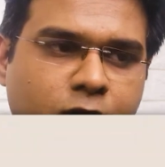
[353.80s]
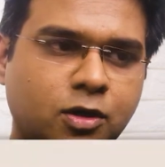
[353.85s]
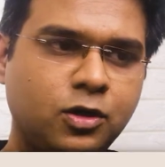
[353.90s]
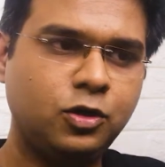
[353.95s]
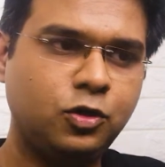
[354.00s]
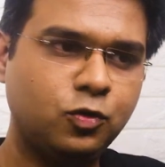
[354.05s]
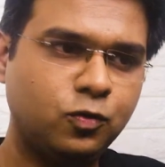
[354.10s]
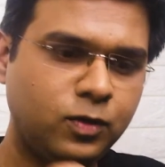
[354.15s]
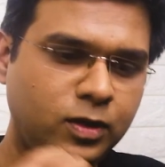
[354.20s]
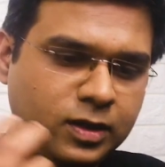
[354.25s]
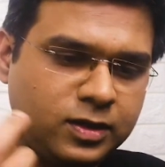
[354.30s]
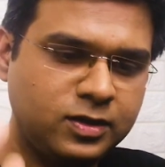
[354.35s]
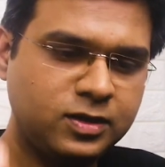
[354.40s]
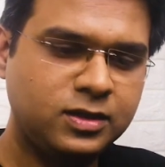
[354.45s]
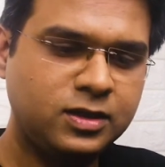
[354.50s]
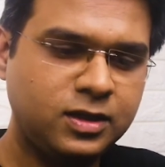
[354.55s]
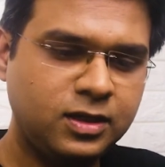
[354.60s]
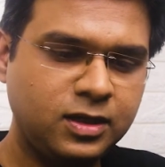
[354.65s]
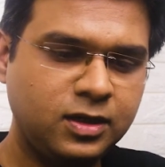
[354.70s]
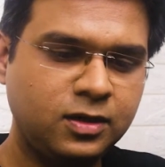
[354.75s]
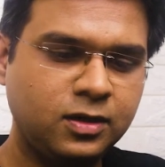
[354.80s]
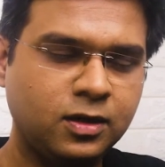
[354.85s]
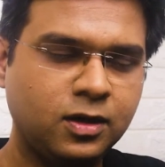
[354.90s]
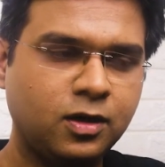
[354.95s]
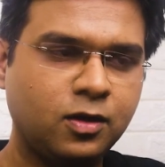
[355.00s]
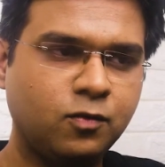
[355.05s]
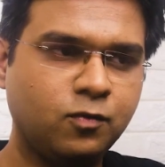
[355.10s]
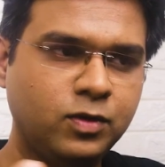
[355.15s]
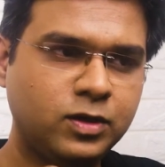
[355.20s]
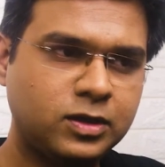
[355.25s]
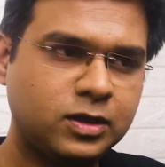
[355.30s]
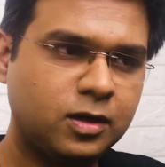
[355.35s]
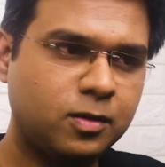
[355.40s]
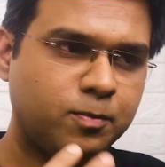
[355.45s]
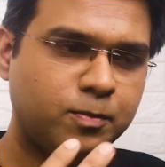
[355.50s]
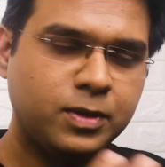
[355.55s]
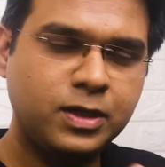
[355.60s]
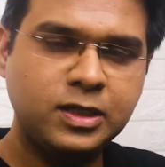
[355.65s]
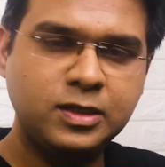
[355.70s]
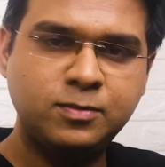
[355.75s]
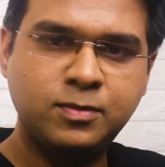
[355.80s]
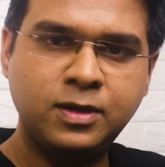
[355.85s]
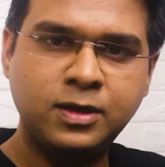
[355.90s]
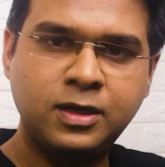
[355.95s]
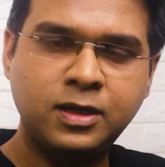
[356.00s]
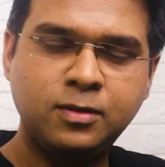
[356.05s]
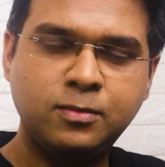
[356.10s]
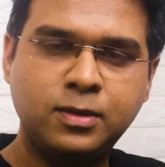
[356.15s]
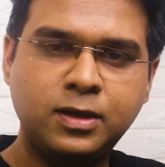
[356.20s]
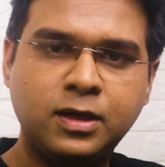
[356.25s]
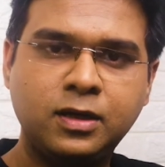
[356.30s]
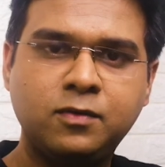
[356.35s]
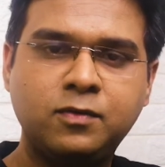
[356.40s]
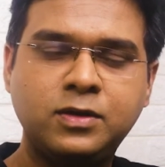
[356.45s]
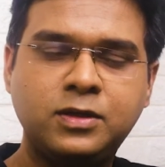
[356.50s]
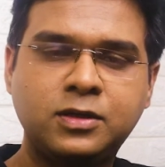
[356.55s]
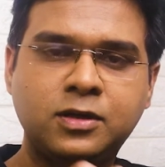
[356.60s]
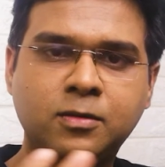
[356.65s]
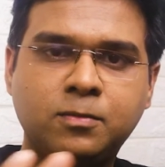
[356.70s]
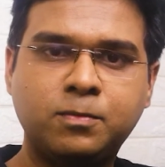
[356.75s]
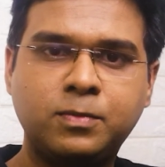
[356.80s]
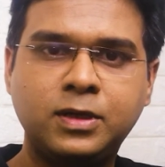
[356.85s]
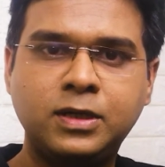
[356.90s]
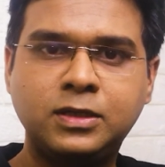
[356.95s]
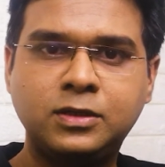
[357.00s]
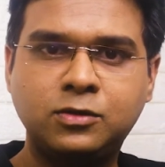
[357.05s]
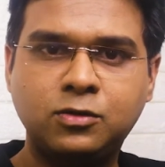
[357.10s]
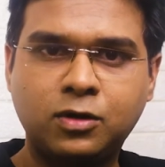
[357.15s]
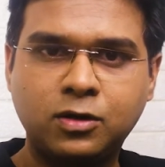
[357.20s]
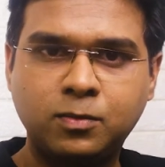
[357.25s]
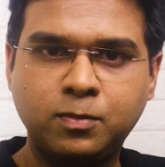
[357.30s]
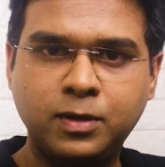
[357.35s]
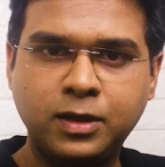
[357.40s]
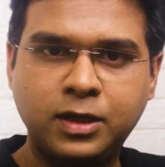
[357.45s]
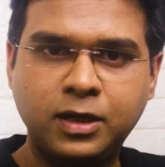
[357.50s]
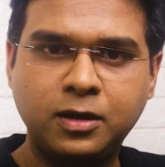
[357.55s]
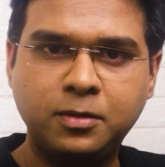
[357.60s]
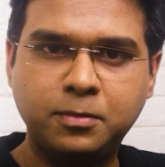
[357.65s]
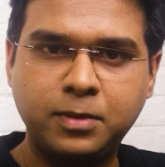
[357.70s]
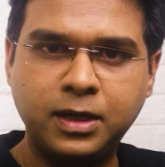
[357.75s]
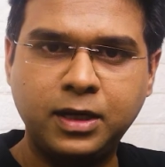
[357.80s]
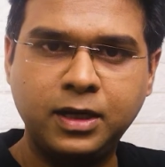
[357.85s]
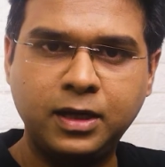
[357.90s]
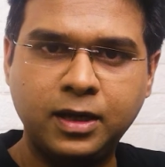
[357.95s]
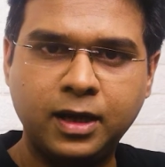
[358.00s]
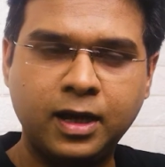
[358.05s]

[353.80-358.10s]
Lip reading: you will see which company is making money, which company is not making money.